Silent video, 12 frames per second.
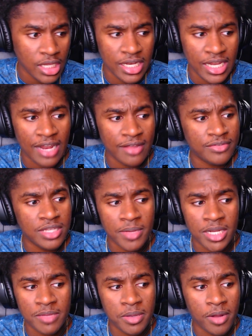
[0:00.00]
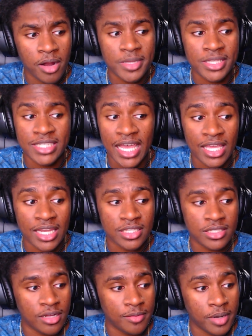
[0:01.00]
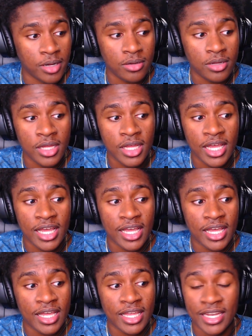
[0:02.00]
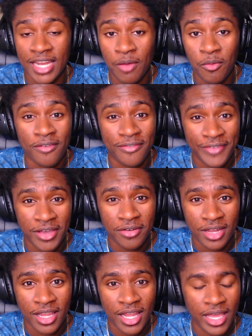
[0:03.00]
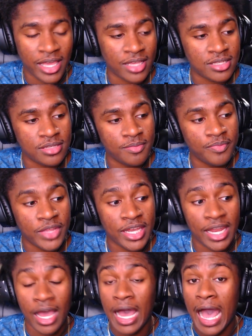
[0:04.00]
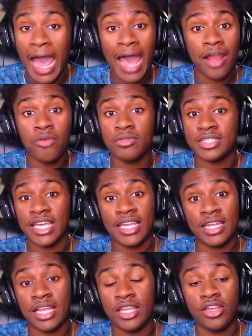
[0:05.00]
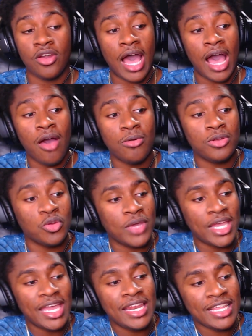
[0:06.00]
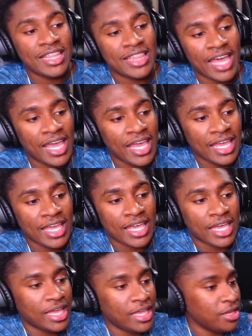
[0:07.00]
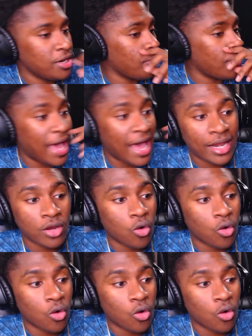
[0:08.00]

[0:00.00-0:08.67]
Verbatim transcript: that if some of these people don't be taking this stuff, bro, they will fail the class. Now, I don't take, you know, I don't do anything, you know, out of the